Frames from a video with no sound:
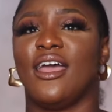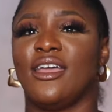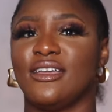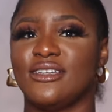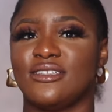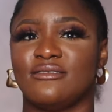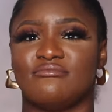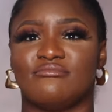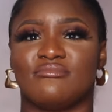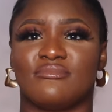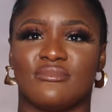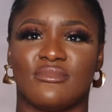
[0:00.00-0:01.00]

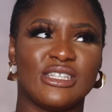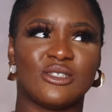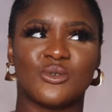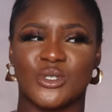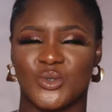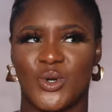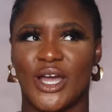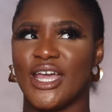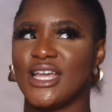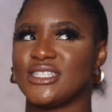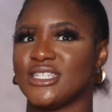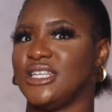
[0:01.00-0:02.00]
it was
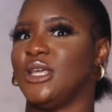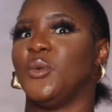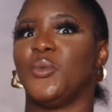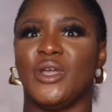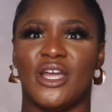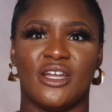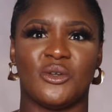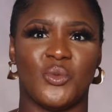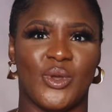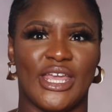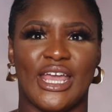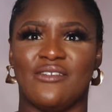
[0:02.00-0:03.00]
quiet in a weird
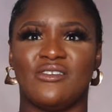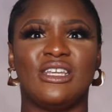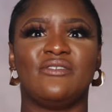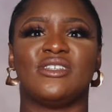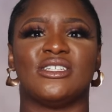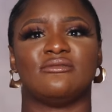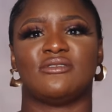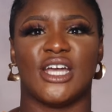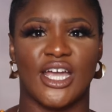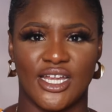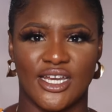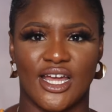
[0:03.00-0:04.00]
way. I've lived in
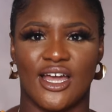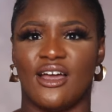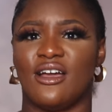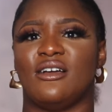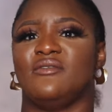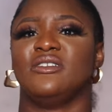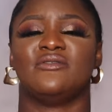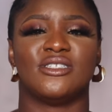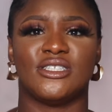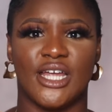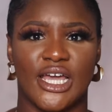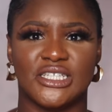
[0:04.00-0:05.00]
China, I've
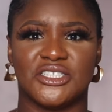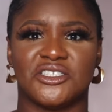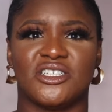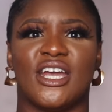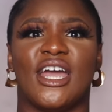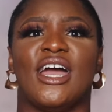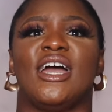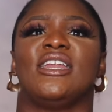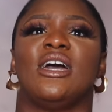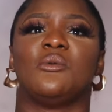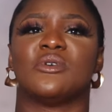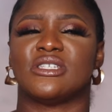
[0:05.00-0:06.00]
lived in Nigeria,
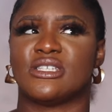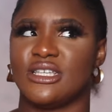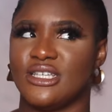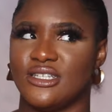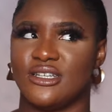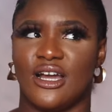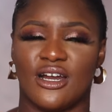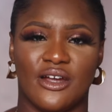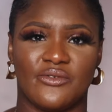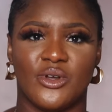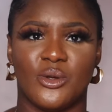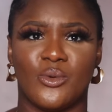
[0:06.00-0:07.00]
and I was in
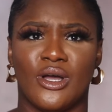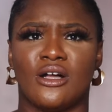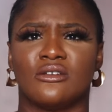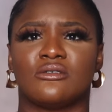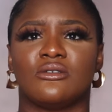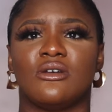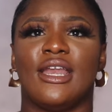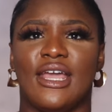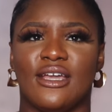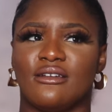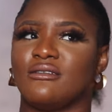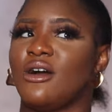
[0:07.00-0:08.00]
Accra for a while. So
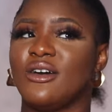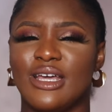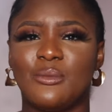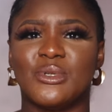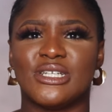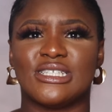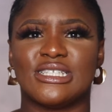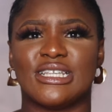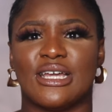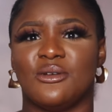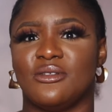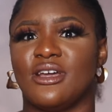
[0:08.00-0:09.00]
like, other
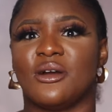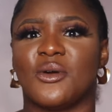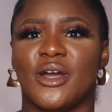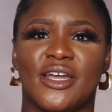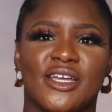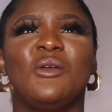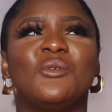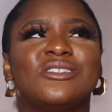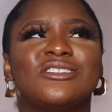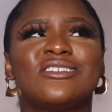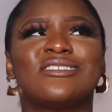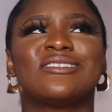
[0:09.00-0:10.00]
places are not that quiet. It
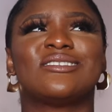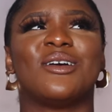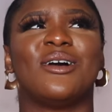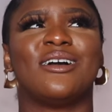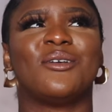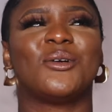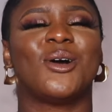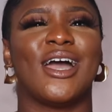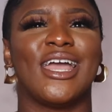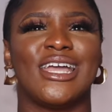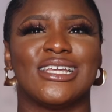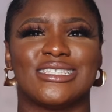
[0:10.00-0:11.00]
was just
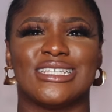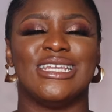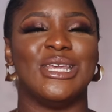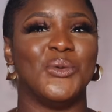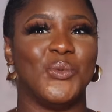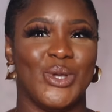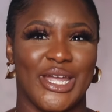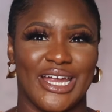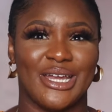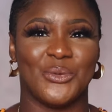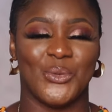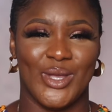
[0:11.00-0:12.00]
quiet in a
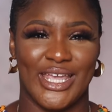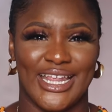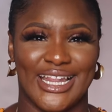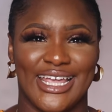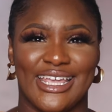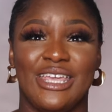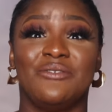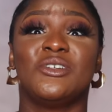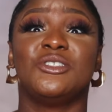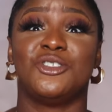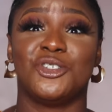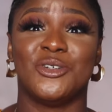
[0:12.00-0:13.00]
weird way. Like,
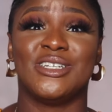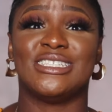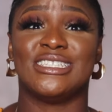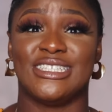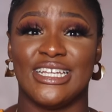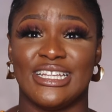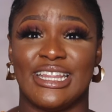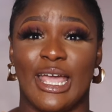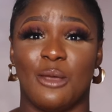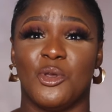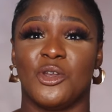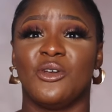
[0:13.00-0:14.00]
even during the
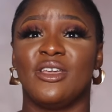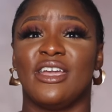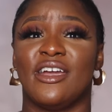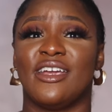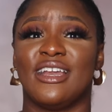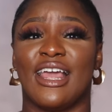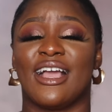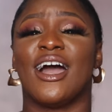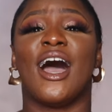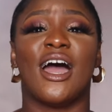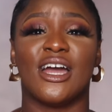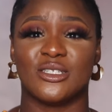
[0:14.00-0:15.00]
daytime, you're not hearing like
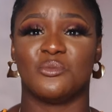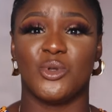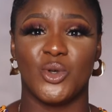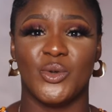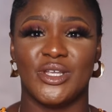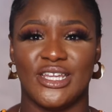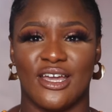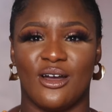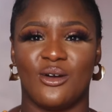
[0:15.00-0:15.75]
cars blowing their